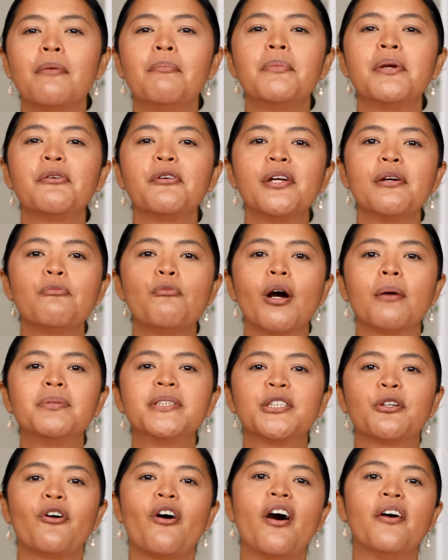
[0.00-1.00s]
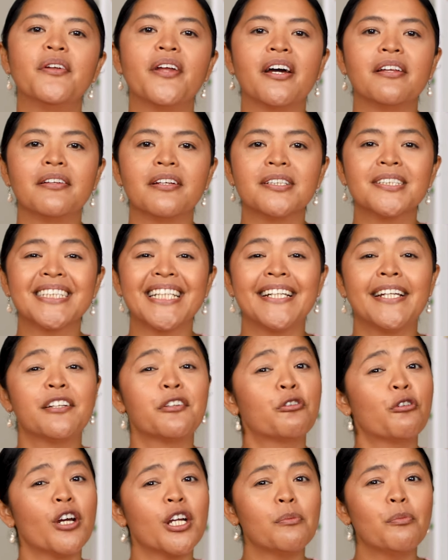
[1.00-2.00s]
Merriam-Webster online lists an
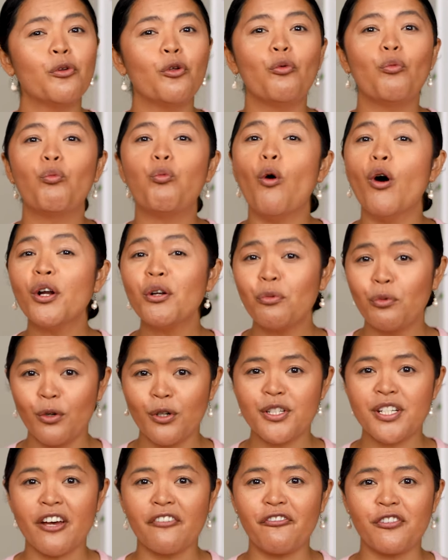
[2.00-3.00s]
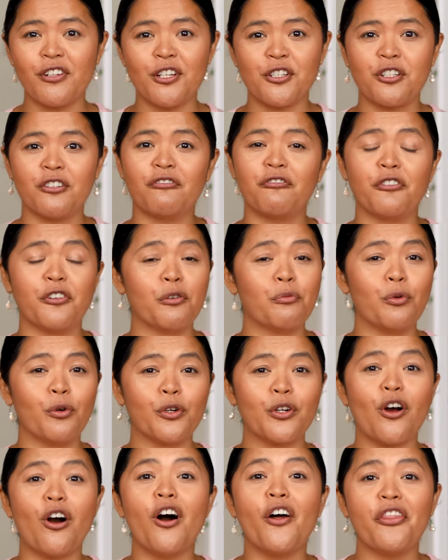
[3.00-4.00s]
incredible one-word definition for the
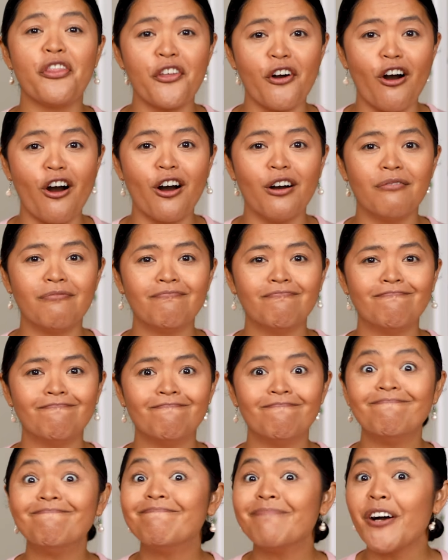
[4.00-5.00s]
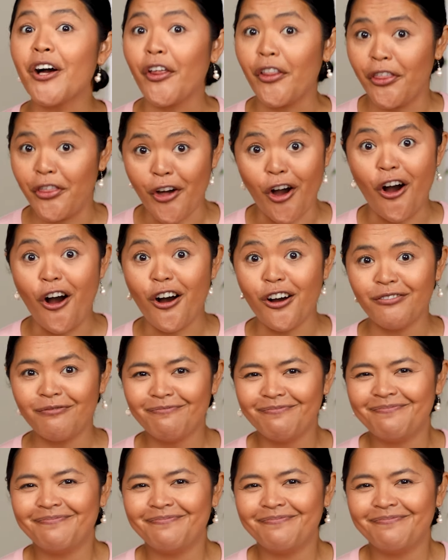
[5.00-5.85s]
word unthaw. Thaw.